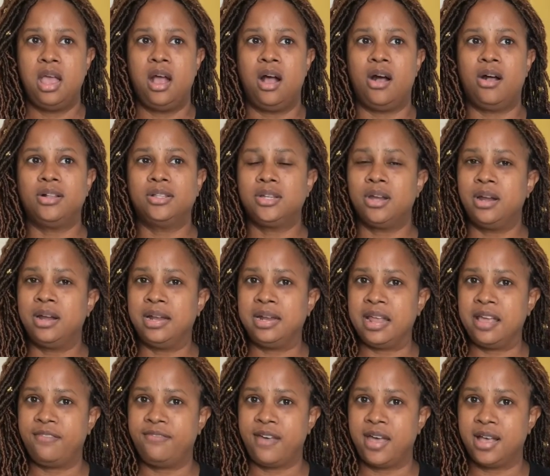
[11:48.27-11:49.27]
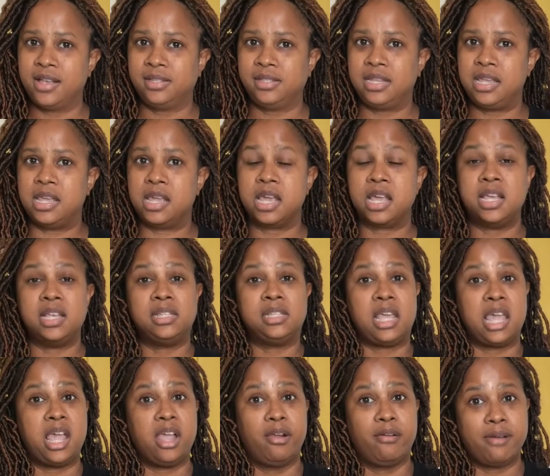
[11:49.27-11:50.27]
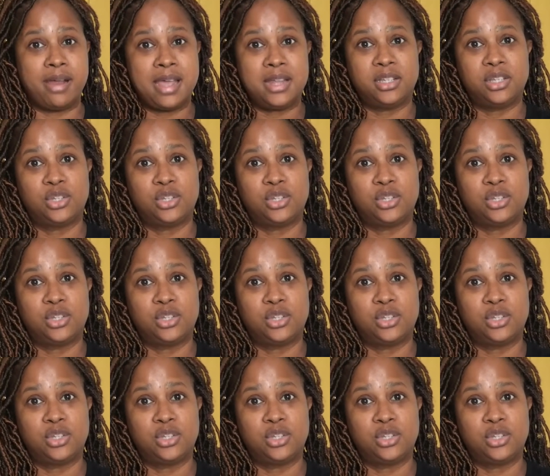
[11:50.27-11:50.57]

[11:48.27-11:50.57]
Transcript: alternate day fasting is a great